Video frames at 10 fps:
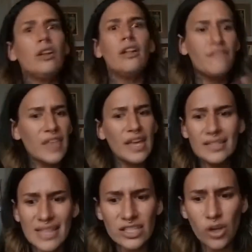of
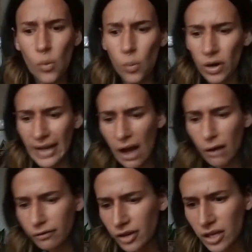things that don't work
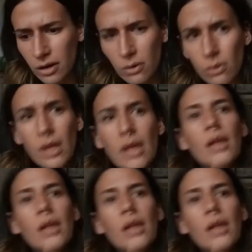out for you,